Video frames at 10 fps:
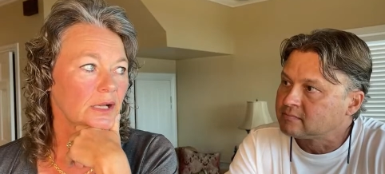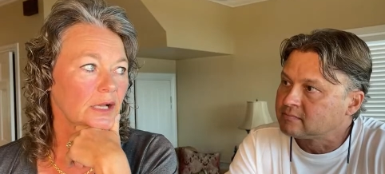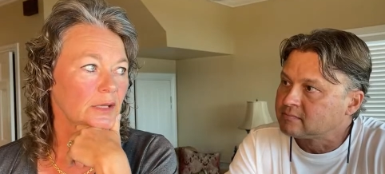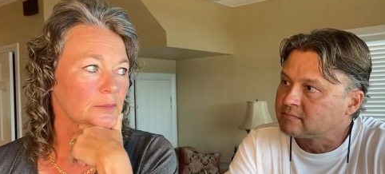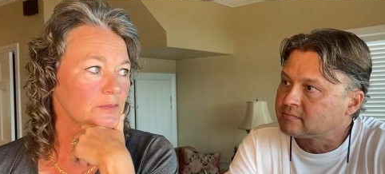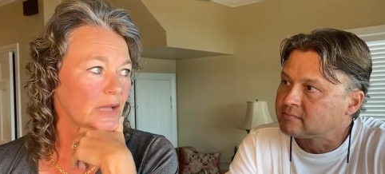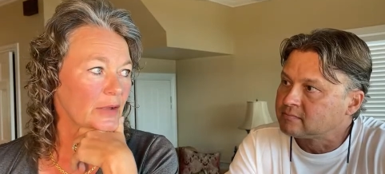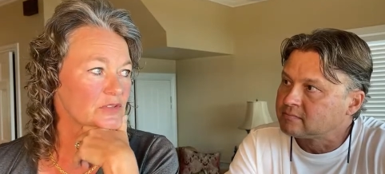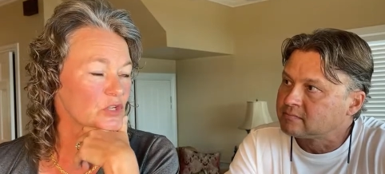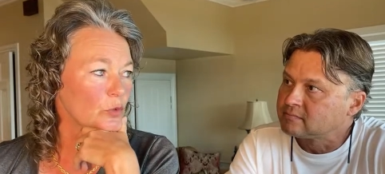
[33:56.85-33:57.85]

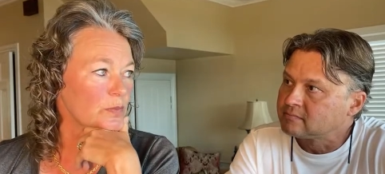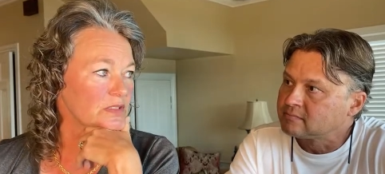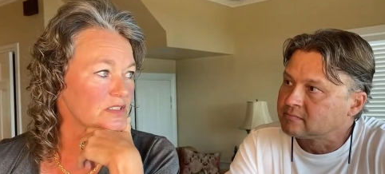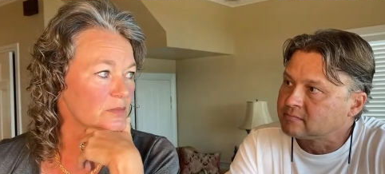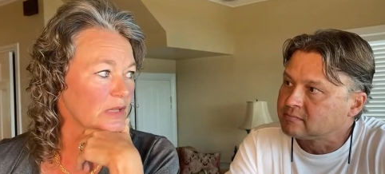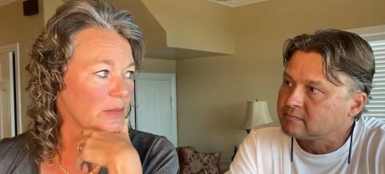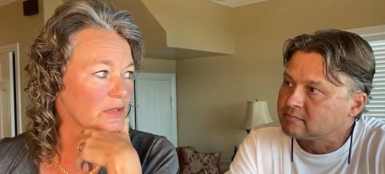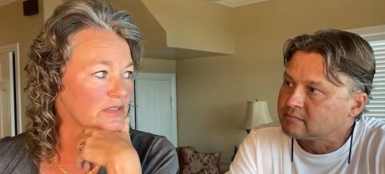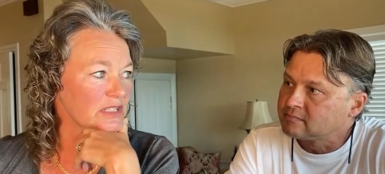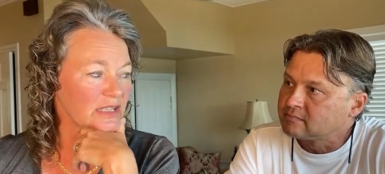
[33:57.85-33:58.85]
Speaker 1: I was hoping to be
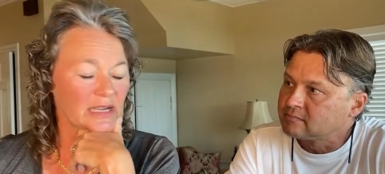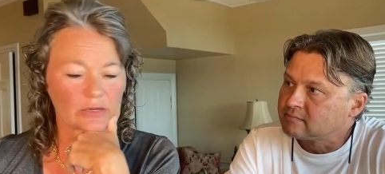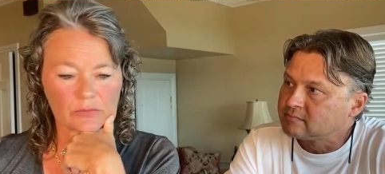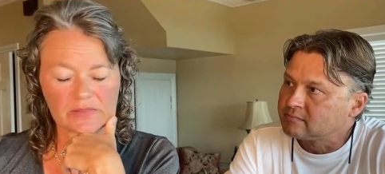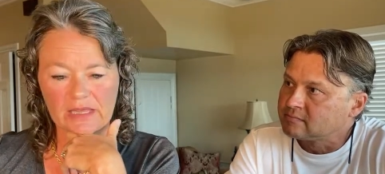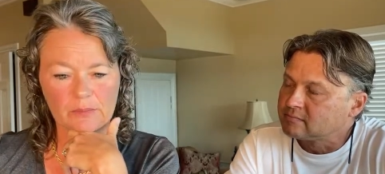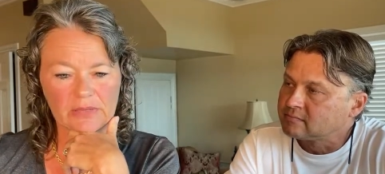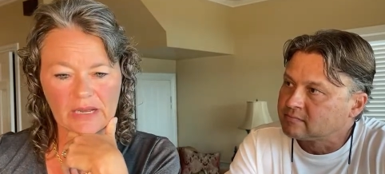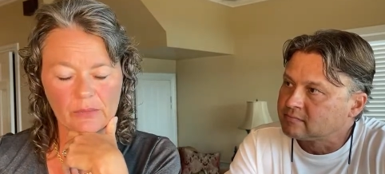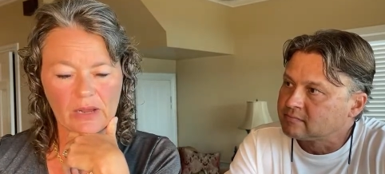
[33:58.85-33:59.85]
able to connect with
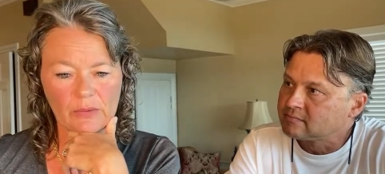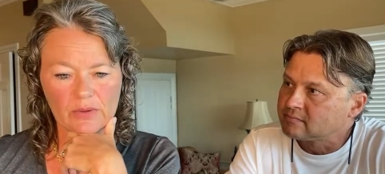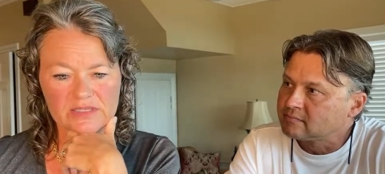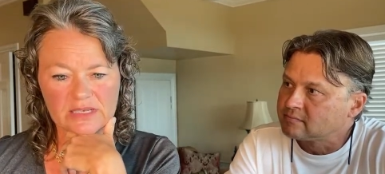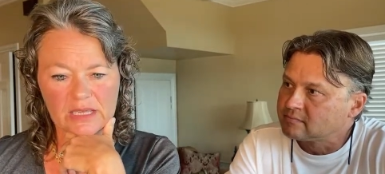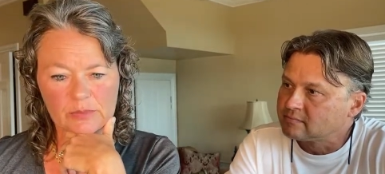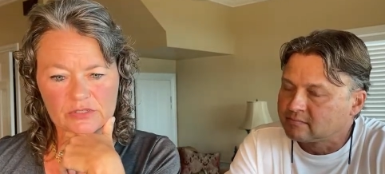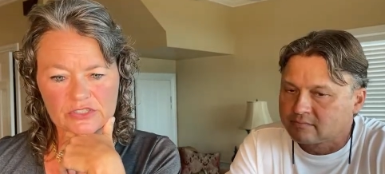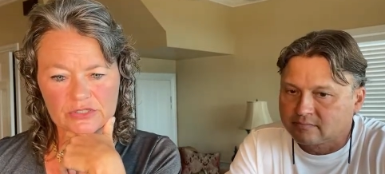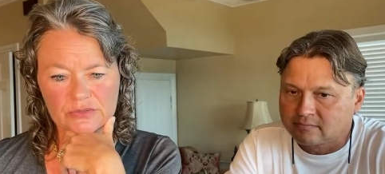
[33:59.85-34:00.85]
them, but I wasn't
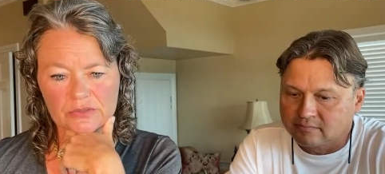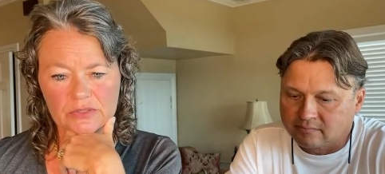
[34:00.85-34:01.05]
able to.